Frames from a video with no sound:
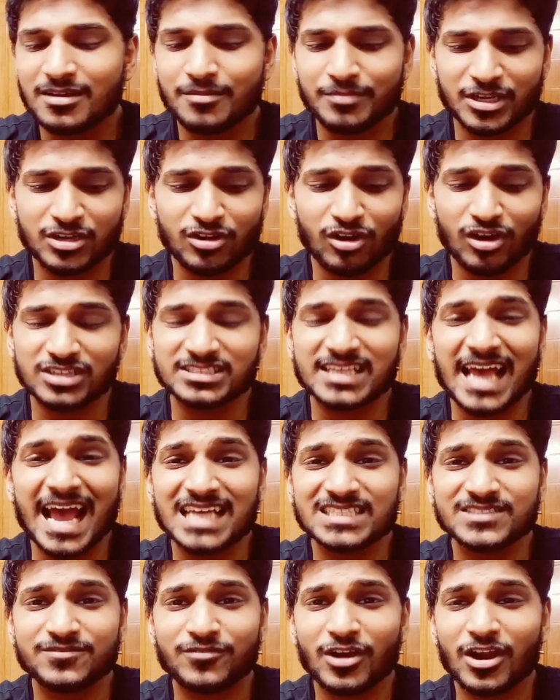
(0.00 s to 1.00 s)
Because
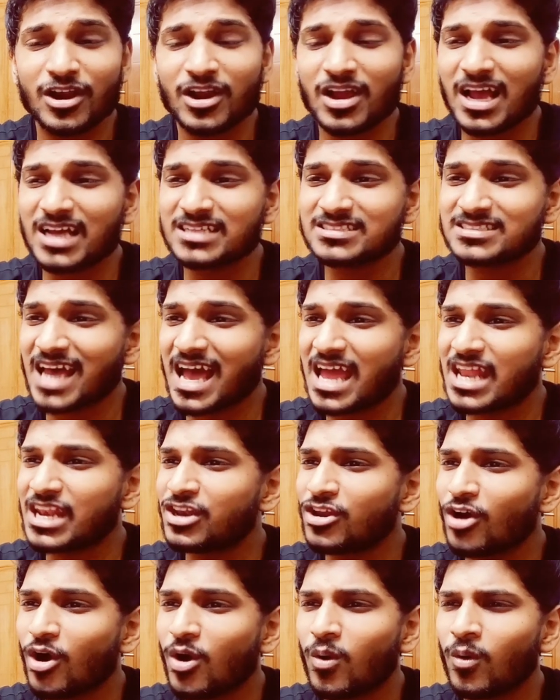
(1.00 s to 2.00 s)
as far as I
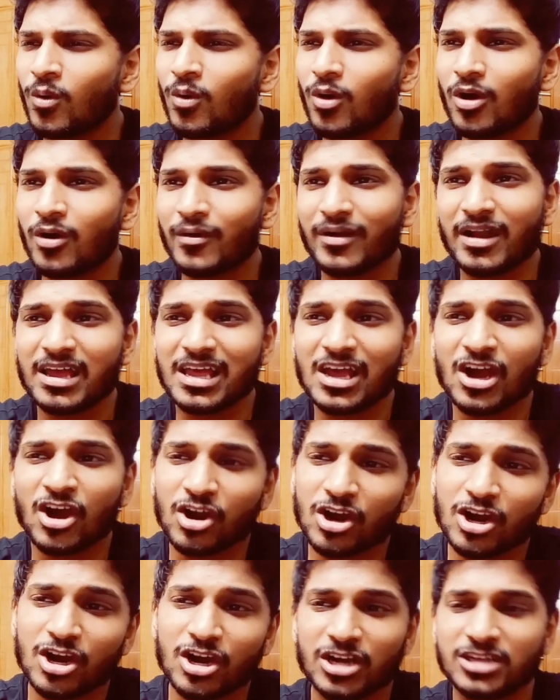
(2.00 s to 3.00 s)
know, or I
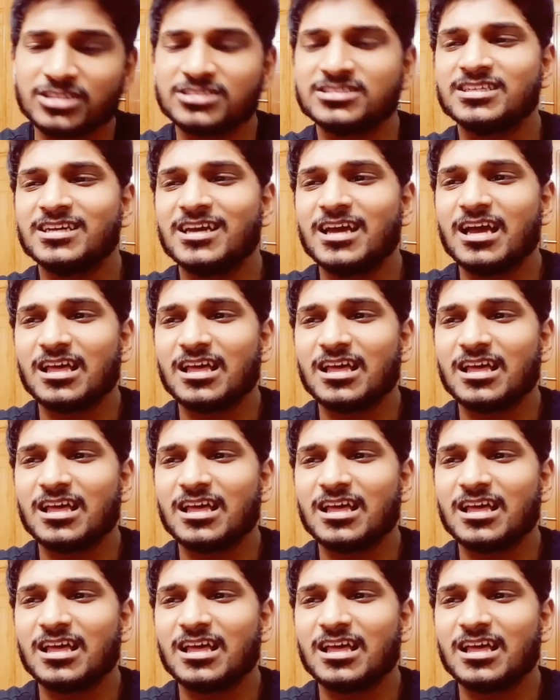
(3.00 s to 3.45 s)
heard,